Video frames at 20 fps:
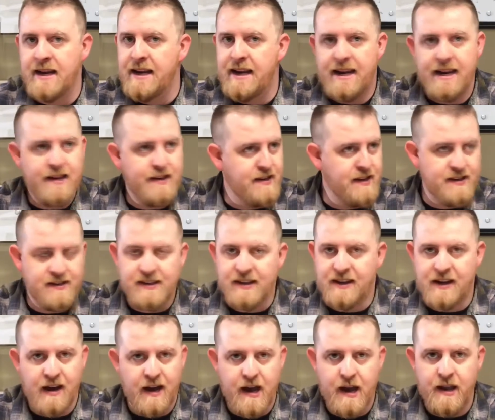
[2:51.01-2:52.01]
It doesn't
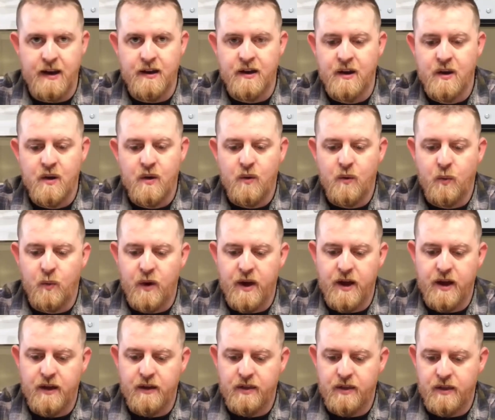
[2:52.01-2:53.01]
cut
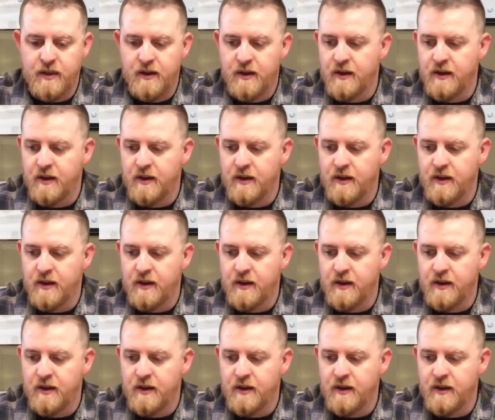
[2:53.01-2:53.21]
with